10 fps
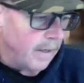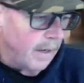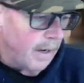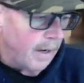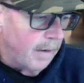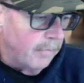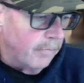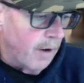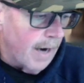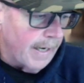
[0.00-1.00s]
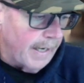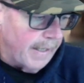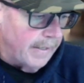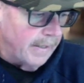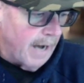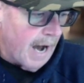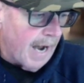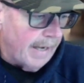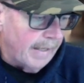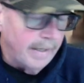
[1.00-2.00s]
Uh, Friday, I
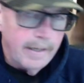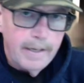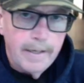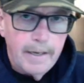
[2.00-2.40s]
uh,